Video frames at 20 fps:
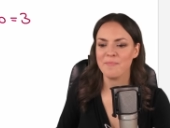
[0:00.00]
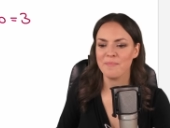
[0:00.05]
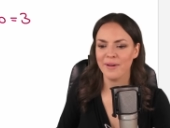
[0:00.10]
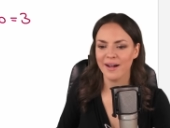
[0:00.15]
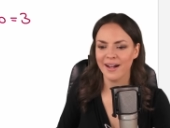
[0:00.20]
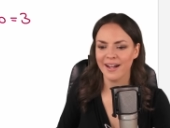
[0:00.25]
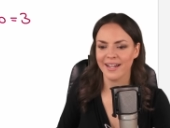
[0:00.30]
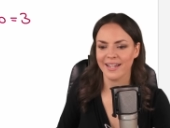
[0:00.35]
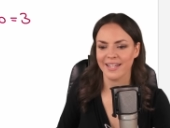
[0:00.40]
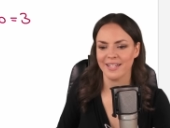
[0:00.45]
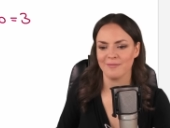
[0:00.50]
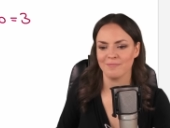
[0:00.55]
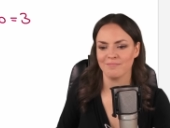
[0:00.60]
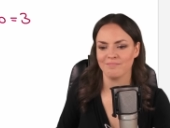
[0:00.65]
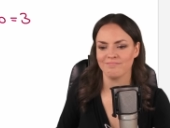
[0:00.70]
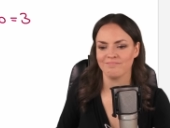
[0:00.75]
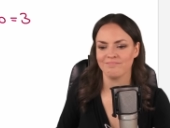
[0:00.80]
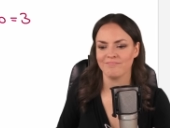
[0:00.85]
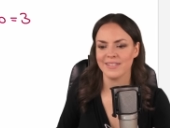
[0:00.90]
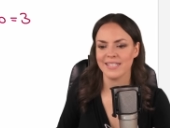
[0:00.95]
by
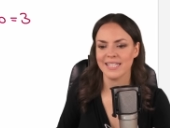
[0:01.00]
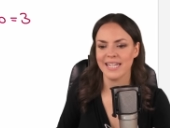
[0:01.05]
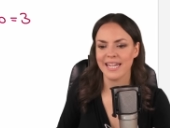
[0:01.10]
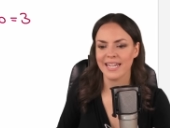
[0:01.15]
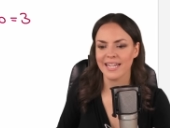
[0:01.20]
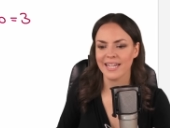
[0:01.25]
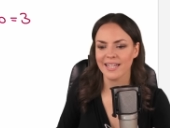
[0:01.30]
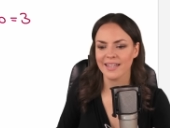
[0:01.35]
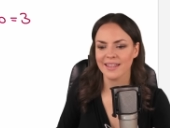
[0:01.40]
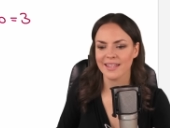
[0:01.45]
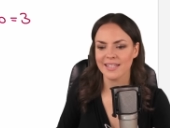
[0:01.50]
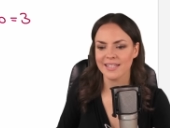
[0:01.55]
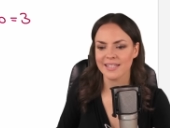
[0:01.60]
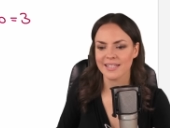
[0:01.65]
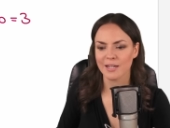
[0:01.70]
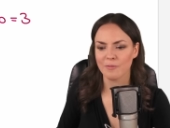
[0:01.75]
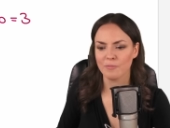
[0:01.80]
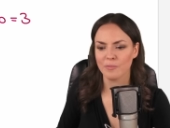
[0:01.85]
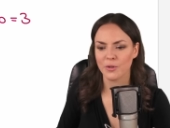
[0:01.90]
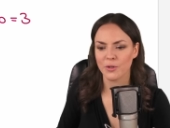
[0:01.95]
taking this
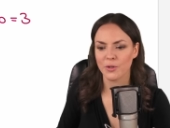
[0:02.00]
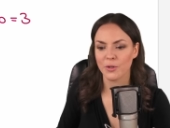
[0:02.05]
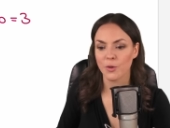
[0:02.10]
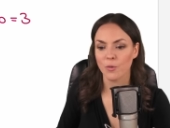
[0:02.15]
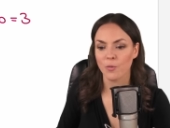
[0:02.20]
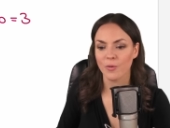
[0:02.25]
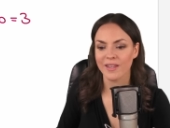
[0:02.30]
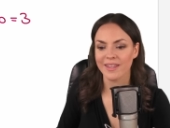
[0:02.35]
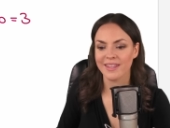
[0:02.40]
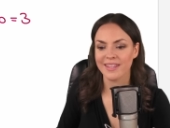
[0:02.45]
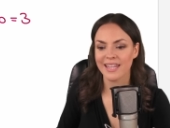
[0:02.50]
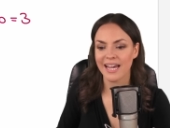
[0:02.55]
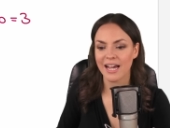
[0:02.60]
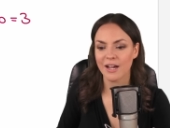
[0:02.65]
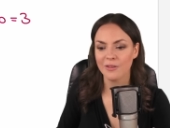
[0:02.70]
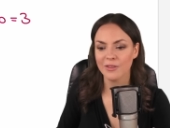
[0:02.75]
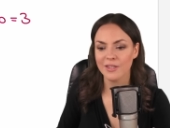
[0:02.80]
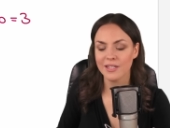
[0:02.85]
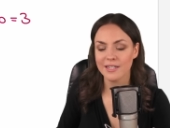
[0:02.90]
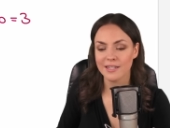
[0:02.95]
number
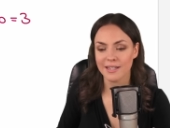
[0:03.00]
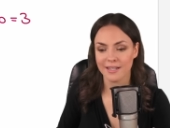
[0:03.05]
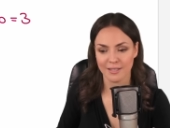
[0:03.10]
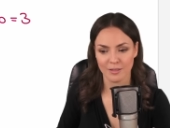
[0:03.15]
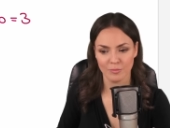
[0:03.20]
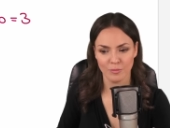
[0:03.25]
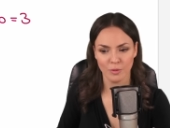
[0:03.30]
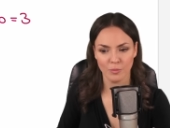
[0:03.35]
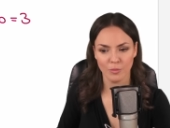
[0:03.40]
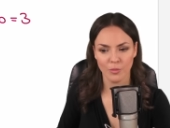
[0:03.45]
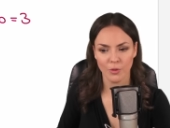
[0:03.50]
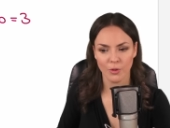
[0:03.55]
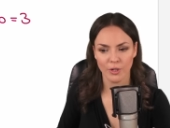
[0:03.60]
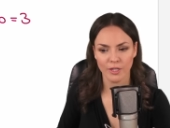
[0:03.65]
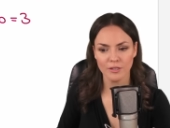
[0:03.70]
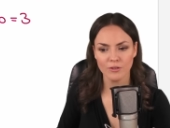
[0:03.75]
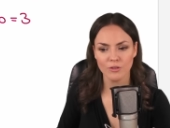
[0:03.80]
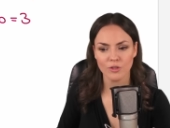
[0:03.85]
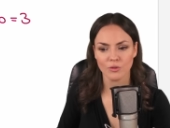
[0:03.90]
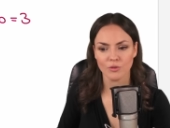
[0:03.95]
without the decimal
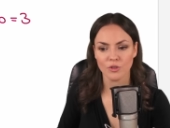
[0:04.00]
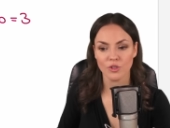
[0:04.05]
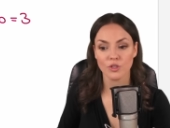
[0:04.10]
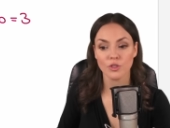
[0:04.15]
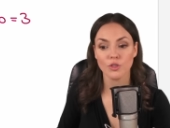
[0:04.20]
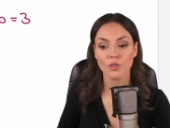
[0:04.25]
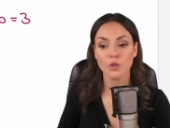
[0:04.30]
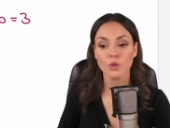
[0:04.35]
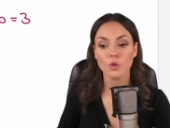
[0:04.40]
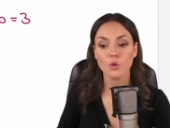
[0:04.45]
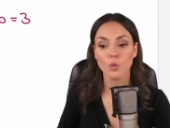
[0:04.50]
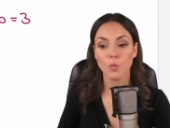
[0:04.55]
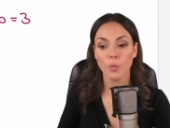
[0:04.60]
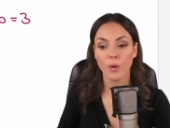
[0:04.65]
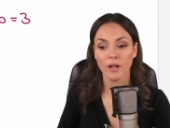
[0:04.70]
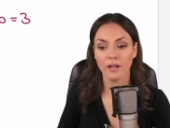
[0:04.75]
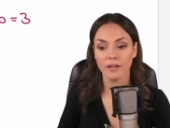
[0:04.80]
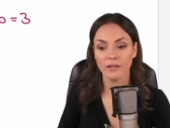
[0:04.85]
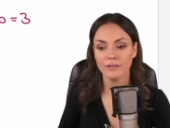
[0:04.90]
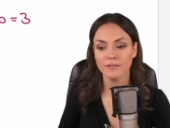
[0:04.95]
point, so just the
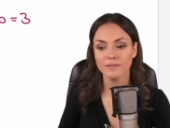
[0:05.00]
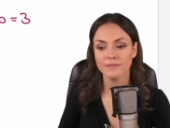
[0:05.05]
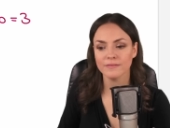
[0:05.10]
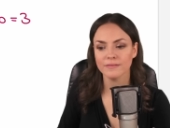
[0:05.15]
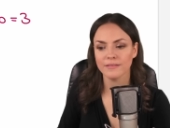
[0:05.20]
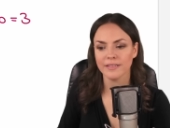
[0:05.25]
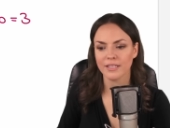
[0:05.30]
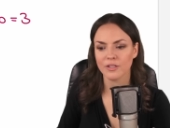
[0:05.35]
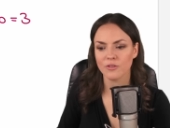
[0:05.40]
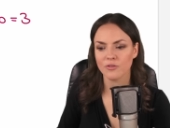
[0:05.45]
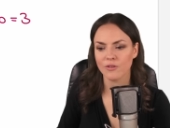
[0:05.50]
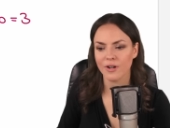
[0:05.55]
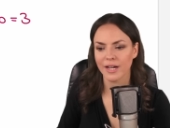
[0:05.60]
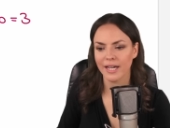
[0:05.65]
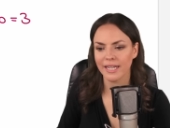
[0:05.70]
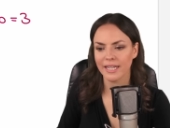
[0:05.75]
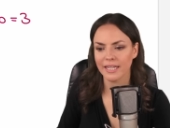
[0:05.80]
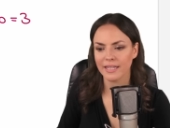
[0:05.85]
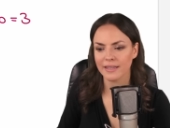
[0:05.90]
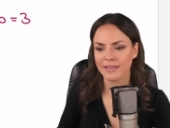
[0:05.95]
12, and
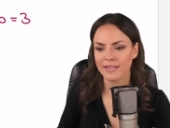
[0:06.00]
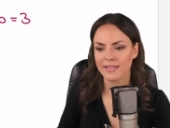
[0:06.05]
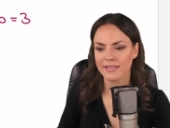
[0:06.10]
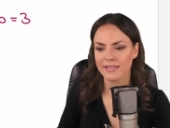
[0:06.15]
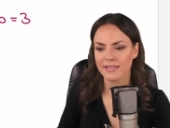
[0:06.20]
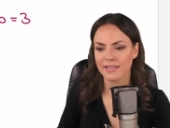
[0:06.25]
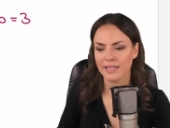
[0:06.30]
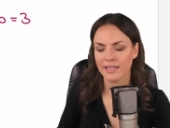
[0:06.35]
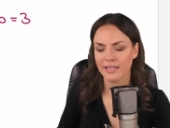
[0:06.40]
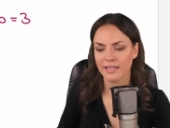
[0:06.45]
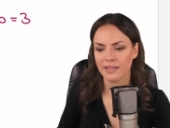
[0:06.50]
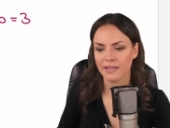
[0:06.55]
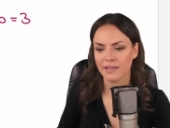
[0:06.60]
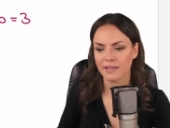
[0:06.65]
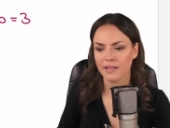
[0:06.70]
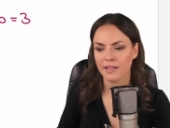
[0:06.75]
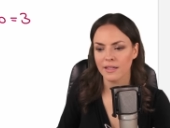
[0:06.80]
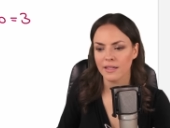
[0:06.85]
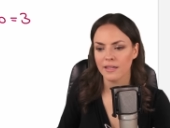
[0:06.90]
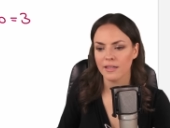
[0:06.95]
writing this
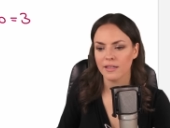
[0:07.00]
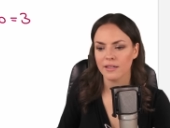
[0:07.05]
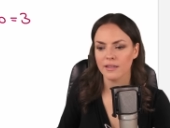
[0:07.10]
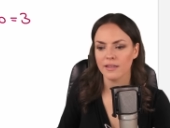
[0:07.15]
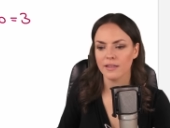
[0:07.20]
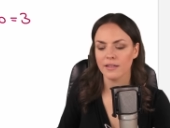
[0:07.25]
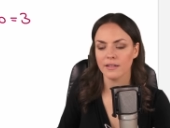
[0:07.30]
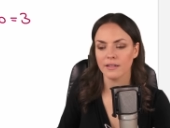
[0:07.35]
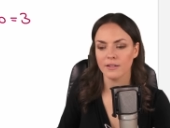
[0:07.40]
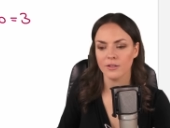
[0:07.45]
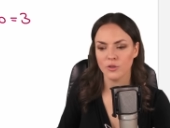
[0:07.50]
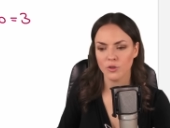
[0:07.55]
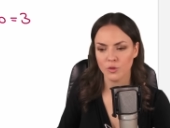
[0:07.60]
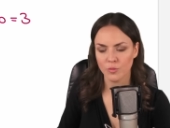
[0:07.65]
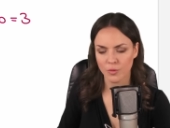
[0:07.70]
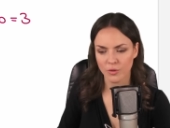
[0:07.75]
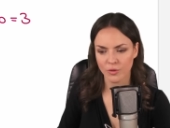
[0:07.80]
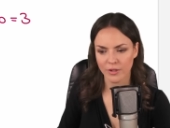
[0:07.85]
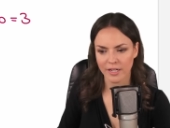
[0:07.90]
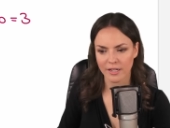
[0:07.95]
in the
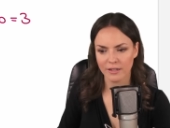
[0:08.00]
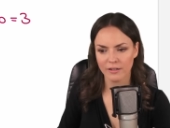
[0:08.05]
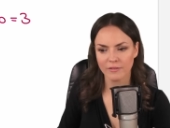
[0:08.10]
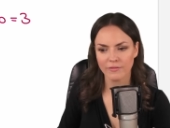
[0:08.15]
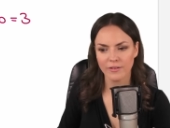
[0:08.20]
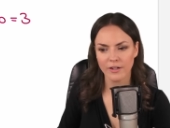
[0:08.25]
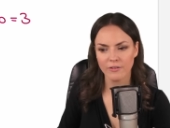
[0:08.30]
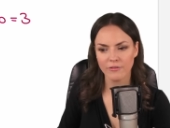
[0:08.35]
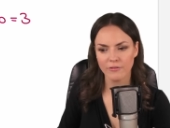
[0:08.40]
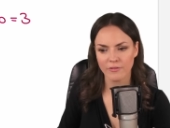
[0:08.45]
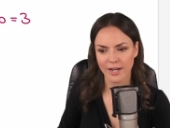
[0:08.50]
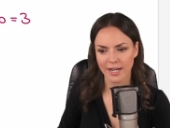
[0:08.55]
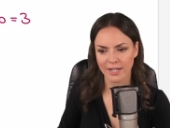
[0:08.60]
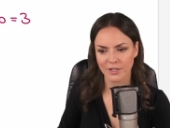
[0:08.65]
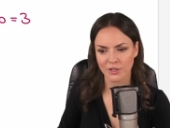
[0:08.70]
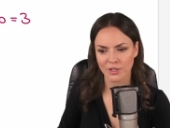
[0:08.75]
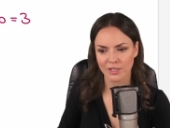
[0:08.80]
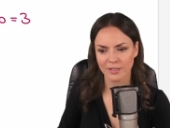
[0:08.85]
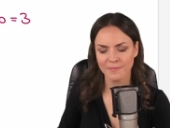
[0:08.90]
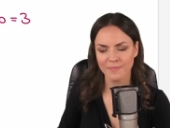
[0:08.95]
numerator of our
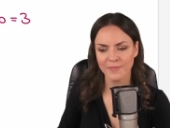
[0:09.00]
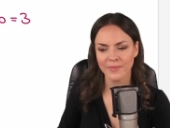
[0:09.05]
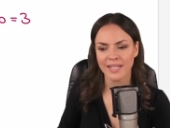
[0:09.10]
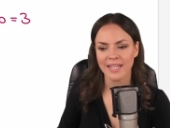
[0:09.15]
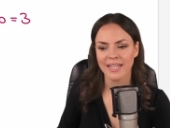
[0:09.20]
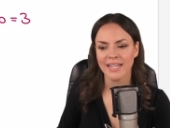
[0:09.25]
fraction.